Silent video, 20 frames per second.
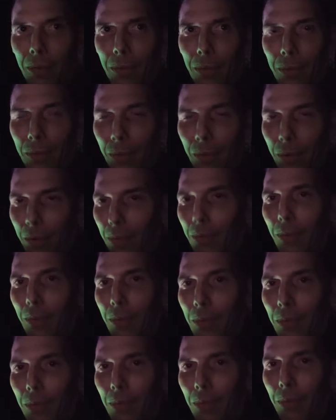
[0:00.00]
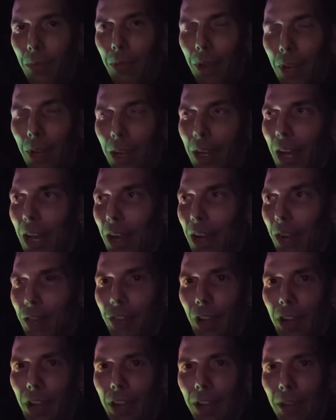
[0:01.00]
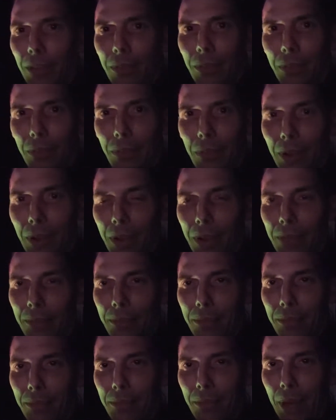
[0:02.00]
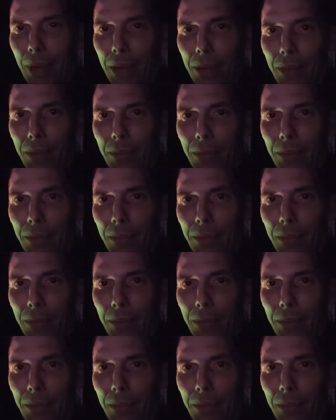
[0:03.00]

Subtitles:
for an energetic, matter.